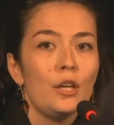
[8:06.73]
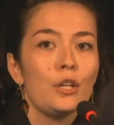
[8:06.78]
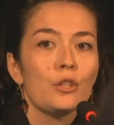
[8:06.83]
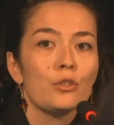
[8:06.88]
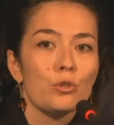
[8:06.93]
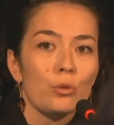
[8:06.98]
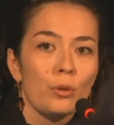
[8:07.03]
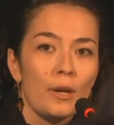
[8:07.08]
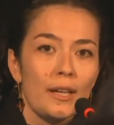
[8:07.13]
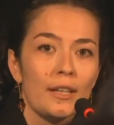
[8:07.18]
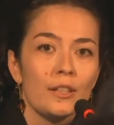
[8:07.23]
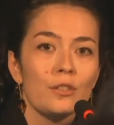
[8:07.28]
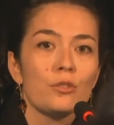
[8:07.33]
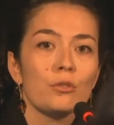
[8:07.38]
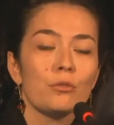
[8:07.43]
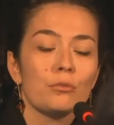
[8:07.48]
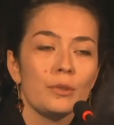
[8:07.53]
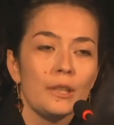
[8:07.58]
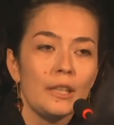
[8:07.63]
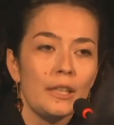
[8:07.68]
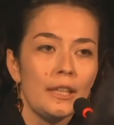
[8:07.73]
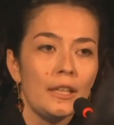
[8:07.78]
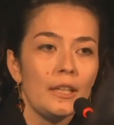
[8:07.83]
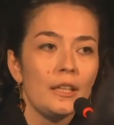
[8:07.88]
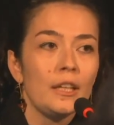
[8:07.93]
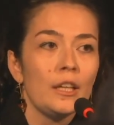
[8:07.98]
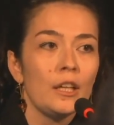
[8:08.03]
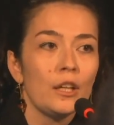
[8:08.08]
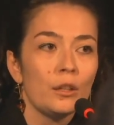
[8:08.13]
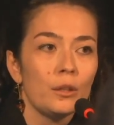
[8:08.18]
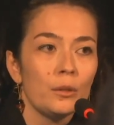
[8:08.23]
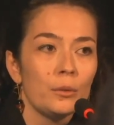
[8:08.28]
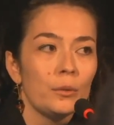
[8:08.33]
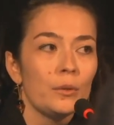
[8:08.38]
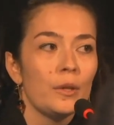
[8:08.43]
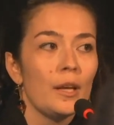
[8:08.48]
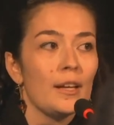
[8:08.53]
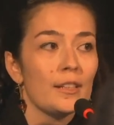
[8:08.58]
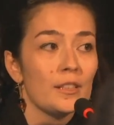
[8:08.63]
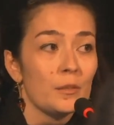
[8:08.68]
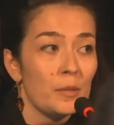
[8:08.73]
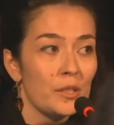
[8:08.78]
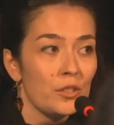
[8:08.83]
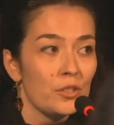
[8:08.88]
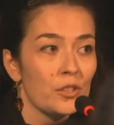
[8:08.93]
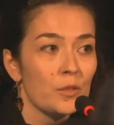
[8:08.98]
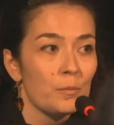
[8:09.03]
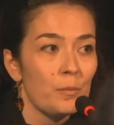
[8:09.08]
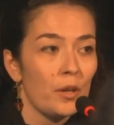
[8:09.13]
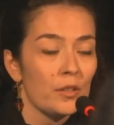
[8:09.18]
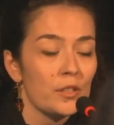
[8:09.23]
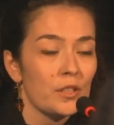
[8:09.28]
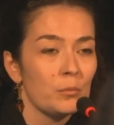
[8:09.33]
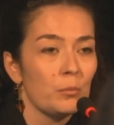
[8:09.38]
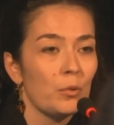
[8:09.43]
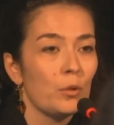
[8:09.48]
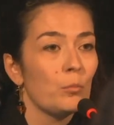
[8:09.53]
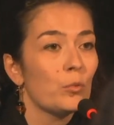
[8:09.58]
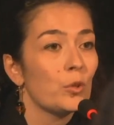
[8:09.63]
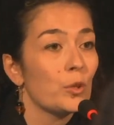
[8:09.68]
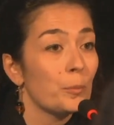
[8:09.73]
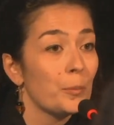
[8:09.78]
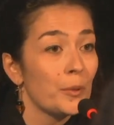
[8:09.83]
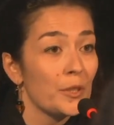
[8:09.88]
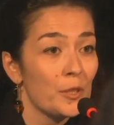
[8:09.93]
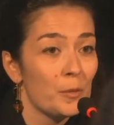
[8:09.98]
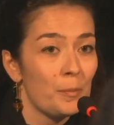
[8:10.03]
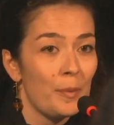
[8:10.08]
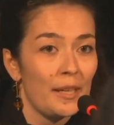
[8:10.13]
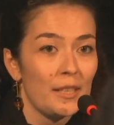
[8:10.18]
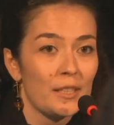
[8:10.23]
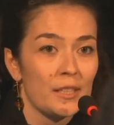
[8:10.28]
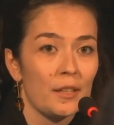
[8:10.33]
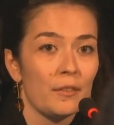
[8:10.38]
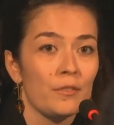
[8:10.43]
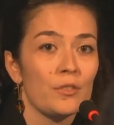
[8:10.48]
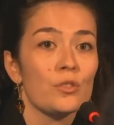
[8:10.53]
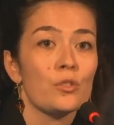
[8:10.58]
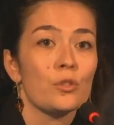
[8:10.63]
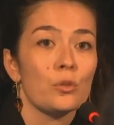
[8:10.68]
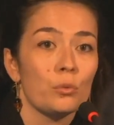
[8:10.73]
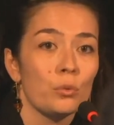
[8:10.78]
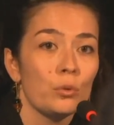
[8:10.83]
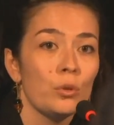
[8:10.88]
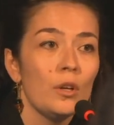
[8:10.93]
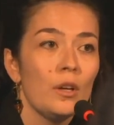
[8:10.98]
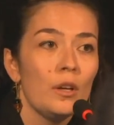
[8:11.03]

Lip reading: trying to really include as much as possible more perspectives to